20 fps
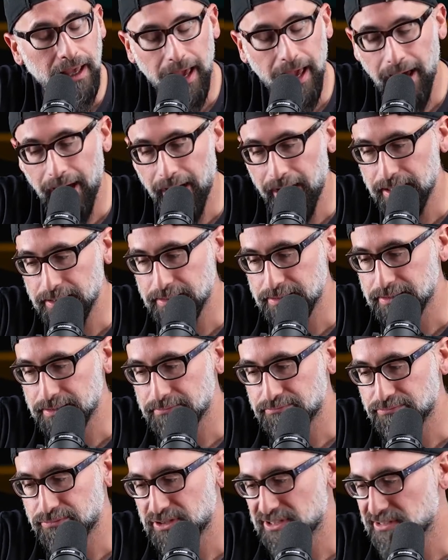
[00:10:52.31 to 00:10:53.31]
as
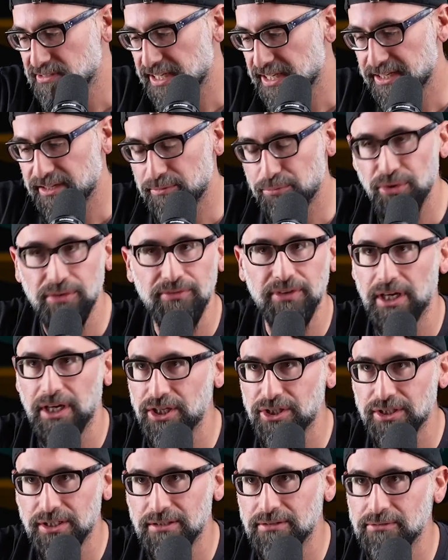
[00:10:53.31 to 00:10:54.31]
just like an
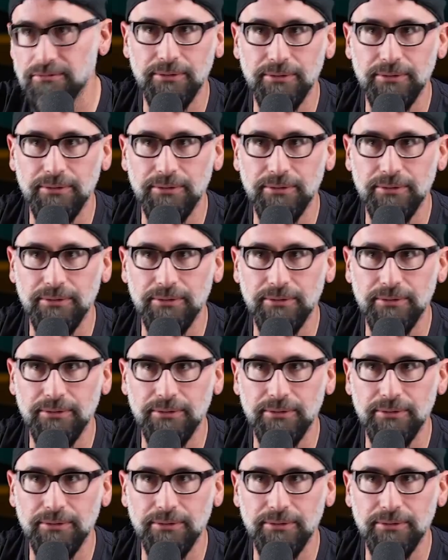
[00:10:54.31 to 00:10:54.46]
abbreviation.